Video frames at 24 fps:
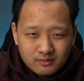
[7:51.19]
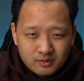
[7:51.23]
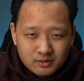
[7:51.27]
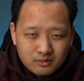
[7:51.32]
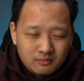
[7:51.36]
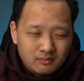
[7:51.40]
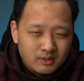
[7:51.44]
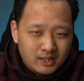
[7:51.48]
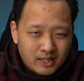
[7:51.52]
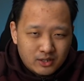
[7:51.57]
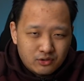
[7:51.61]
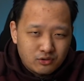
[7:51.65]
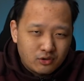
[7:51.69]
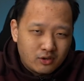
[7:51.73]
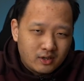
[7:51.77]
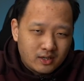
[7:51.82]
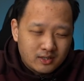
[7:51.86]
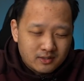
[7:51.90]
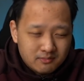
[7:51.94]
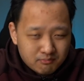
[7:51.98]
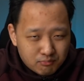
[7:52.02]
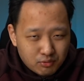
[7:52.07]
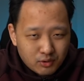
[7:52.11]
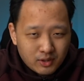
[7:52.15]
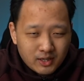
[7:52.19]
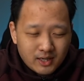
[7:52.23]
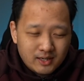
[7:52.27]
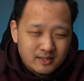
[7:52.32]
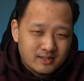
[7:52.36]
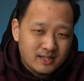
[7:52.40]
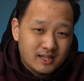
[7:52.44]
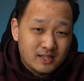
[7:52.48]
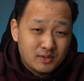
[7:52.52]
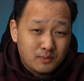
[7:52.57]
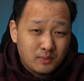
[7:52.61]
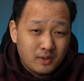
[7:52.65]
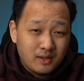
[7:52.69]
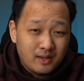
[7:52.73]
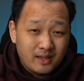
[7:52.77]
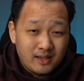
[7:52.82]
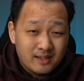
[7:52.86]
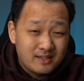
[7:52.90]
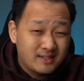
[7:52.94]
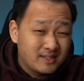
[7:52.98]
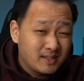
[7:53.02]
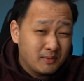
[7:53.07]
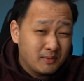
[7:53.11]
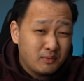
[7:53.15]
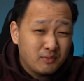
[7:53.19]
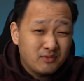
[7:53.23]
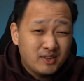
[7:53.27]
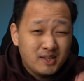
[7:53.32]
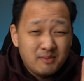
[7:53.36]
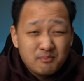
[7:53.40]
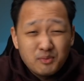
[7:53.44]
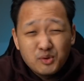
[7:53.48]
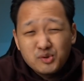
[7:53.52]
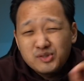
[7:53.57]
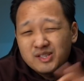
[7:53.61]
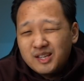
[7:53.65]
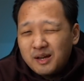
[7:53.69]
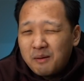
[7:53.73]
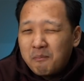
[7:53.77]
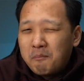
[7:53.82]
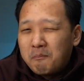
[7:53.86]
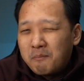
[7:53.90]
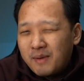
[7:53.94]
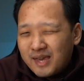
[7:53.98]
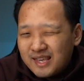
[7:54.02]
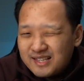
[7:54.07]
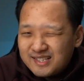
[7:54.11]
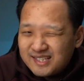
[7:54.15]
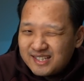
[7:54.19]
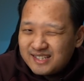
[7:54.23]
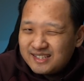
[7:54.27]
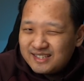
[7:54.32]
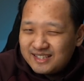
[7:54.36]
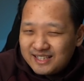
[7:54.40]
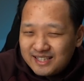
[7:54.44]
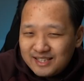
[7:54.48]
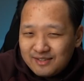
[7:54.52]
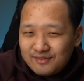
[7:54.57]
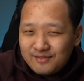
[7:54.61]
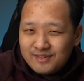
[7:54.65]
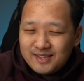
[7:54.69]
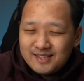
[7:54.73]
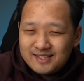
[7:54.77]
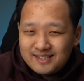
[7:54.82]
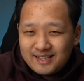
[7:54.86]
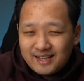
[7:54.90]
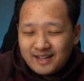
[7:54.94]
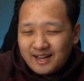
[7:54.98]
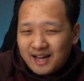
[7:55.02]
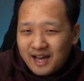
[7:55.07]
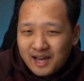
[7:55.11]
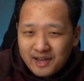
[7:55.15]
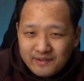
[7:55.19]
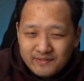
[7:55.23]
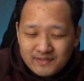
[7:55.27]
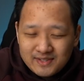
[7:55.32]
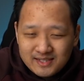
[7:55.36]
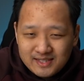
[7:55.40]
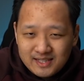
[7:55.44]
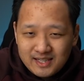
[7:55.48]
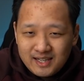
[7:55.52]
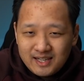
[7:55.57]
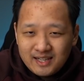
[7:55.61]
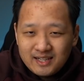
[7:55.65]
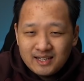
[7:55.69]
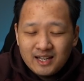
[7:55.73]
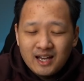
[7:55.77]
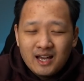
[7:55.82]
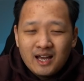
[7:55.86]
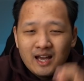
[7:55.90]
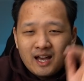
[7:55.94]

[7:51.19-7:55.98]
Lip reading: electronics products as well as some of the most amazing TVs that I've seen,